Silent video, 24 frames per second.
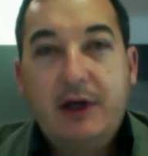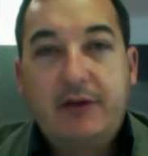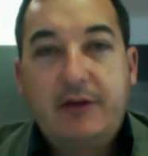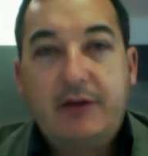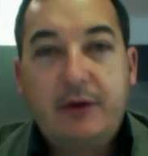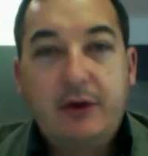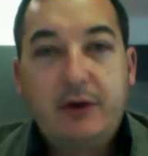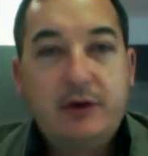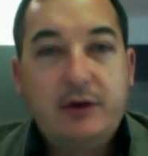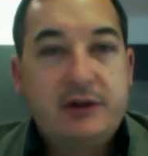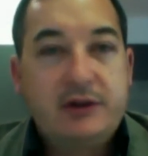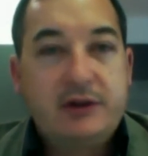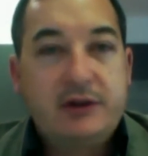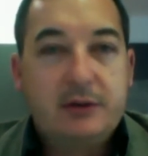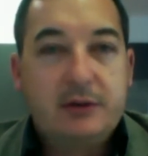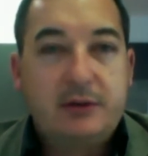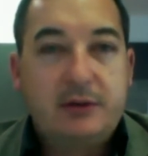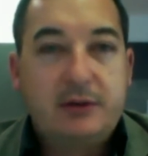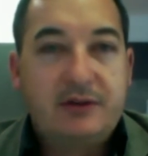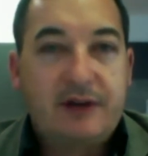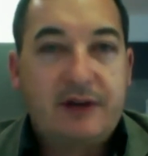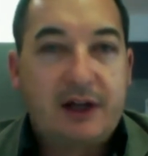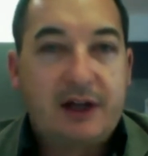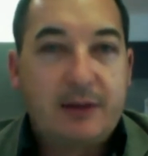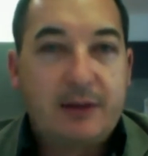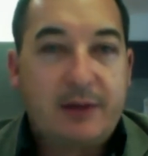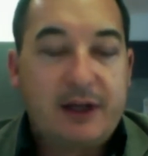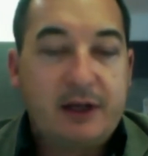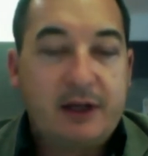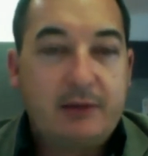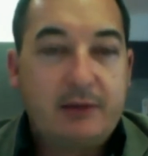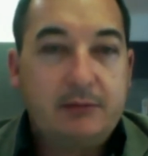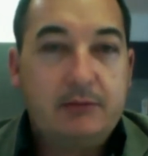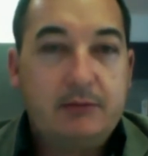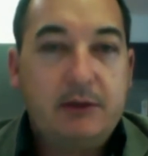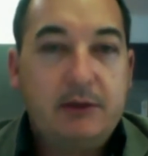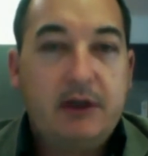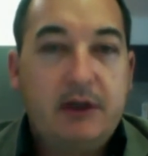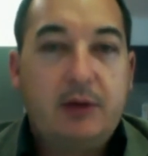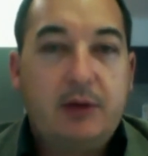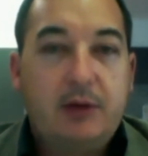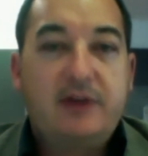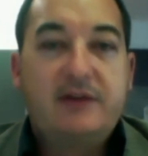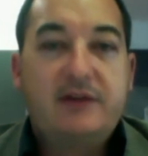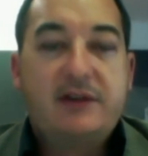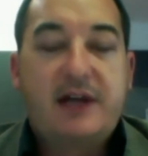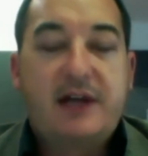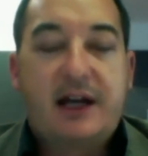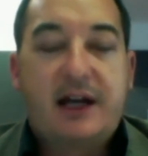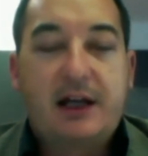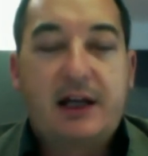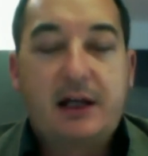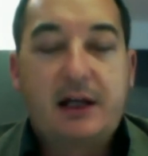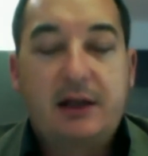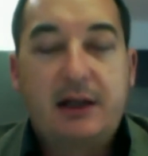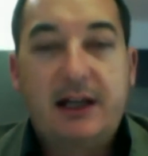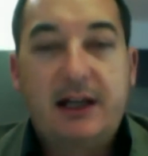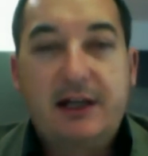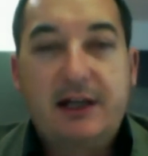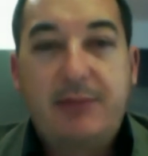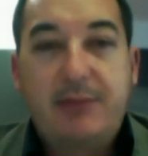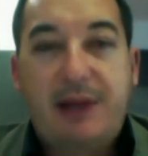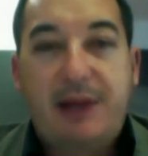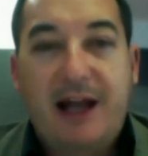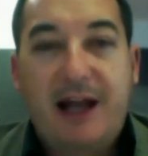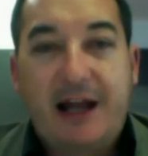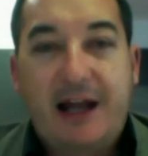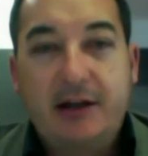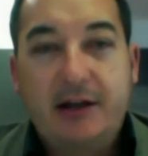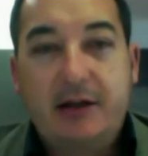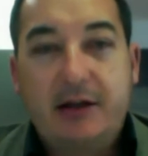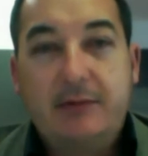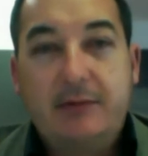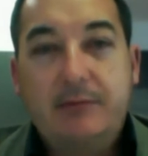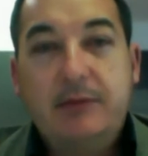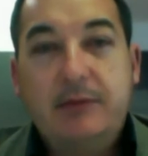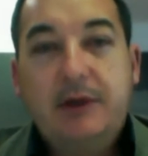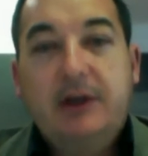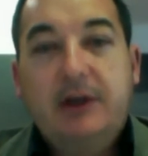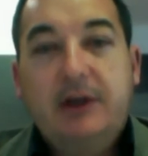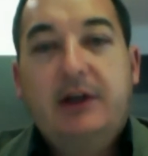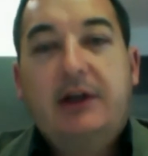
Through to developing, we just had a LEED Platinum